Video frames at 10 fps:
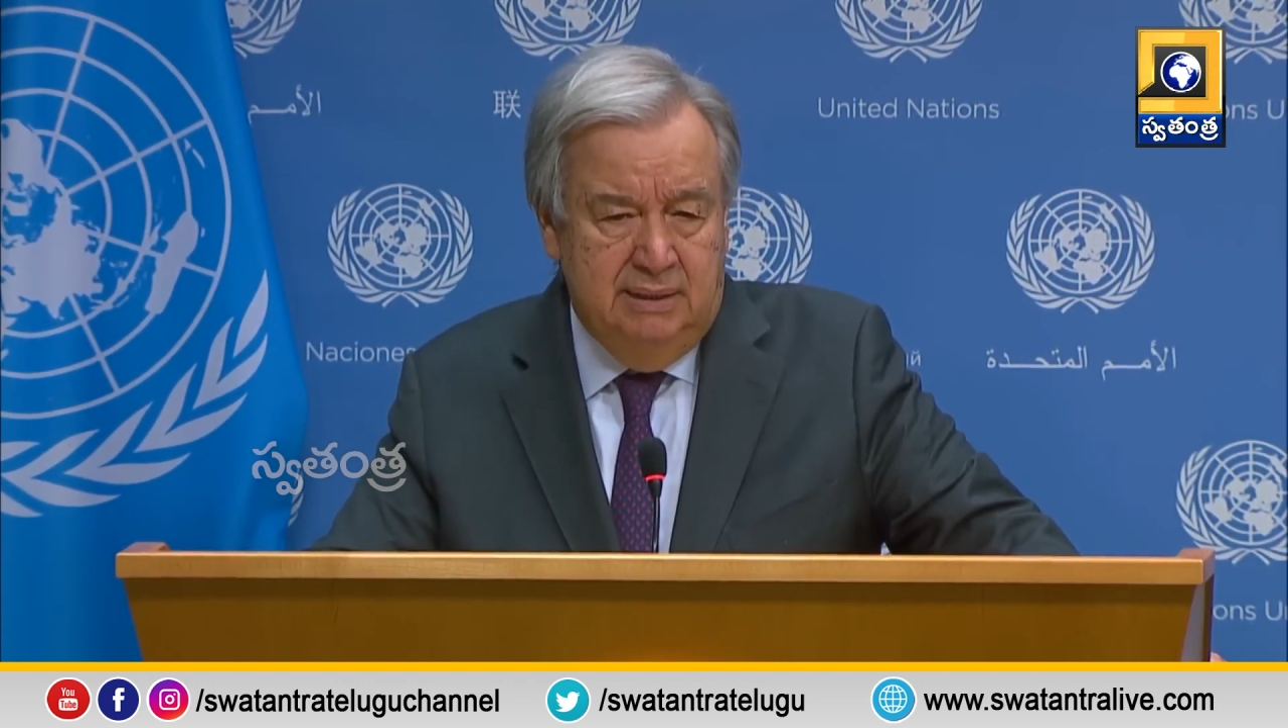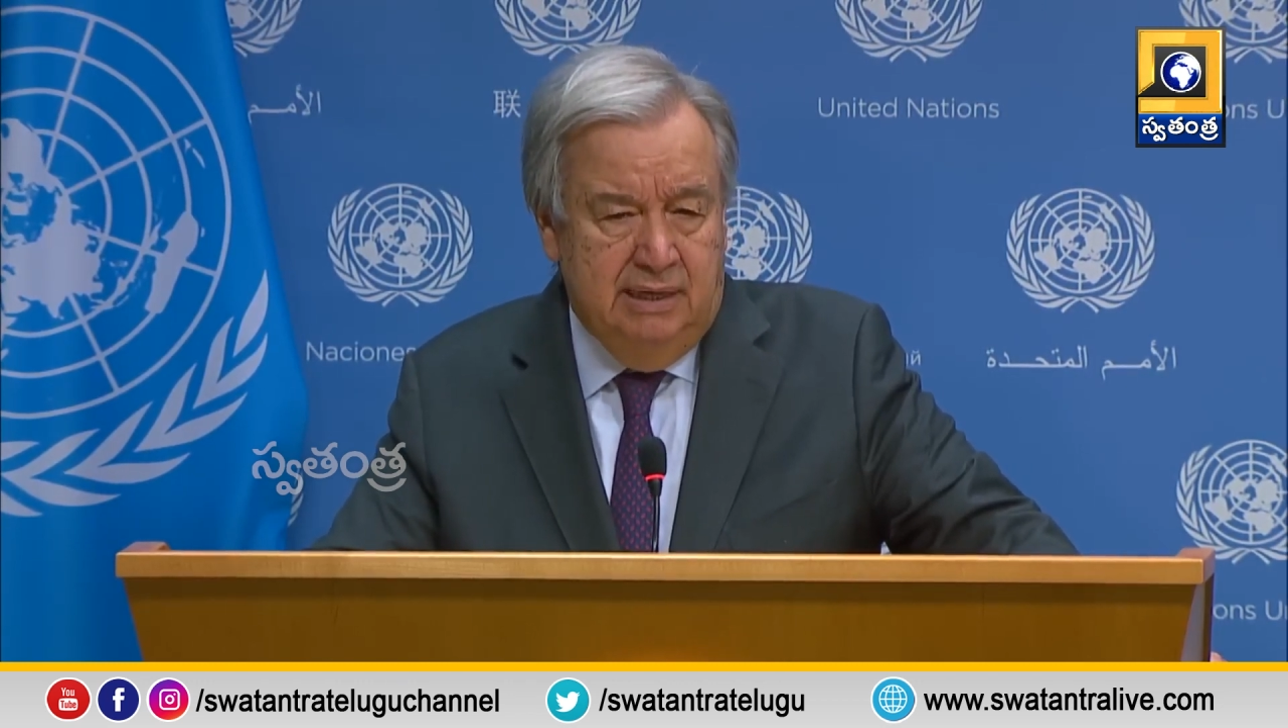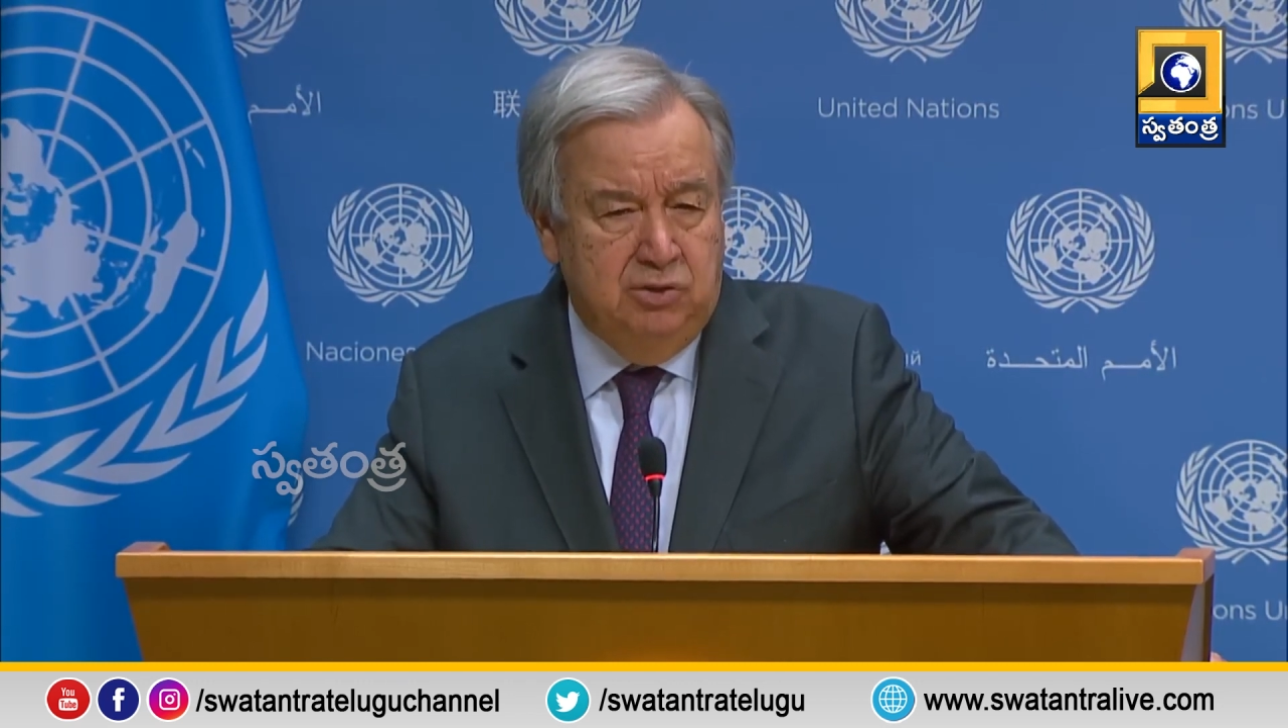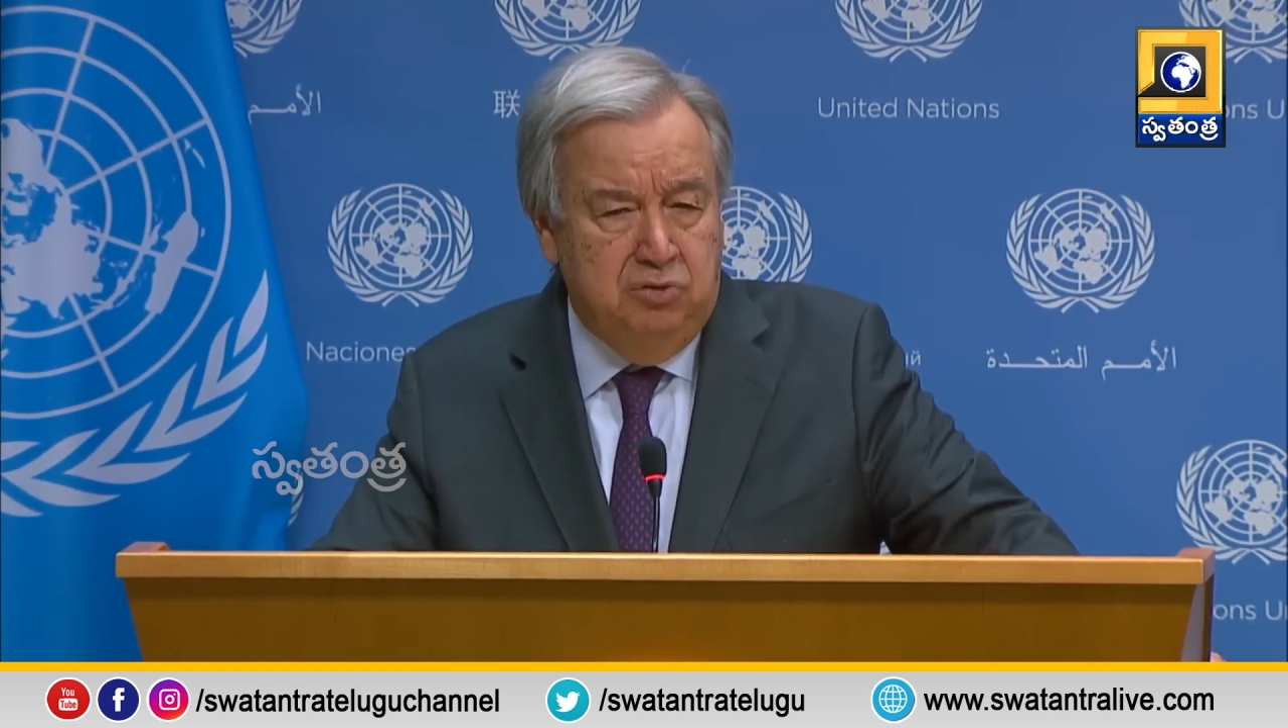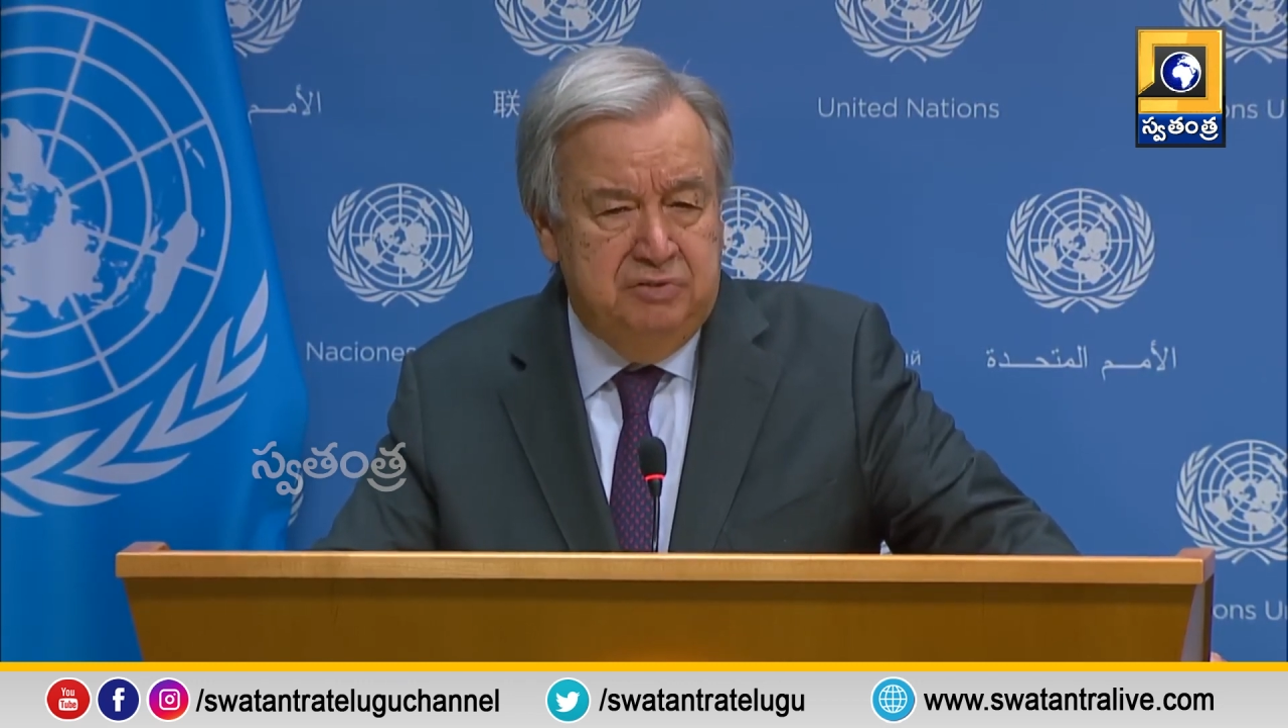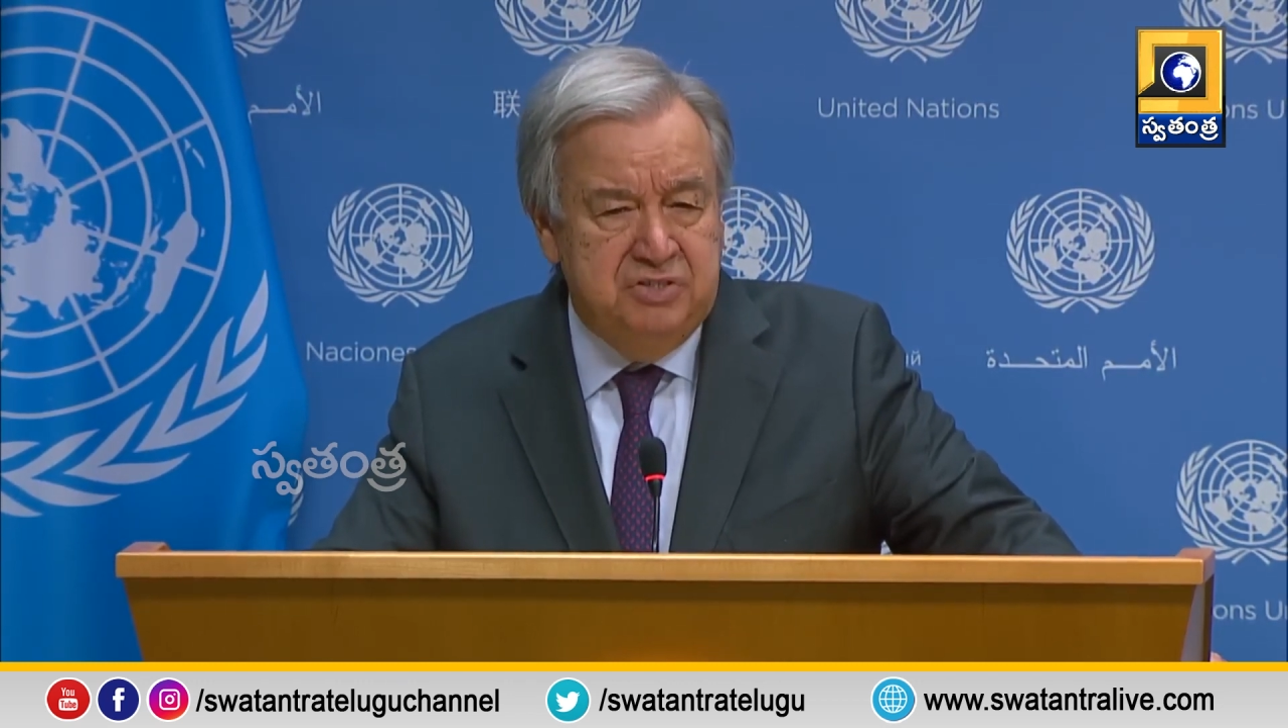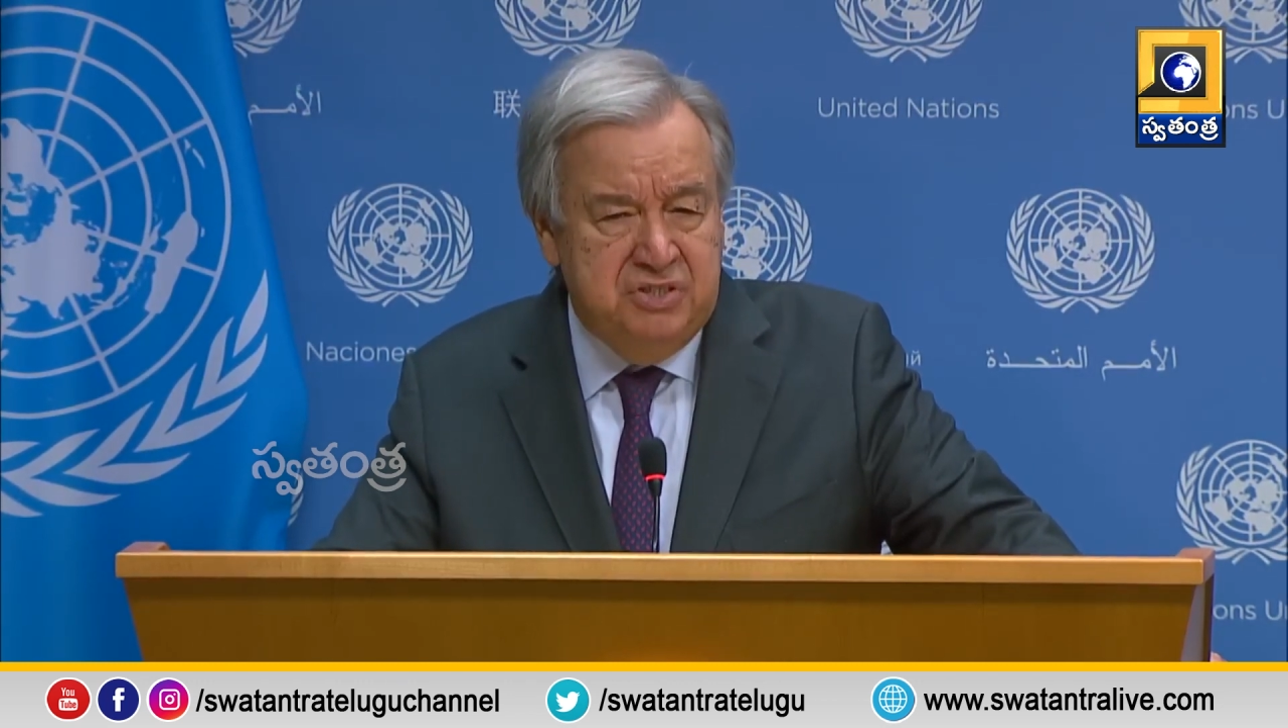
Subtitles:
and over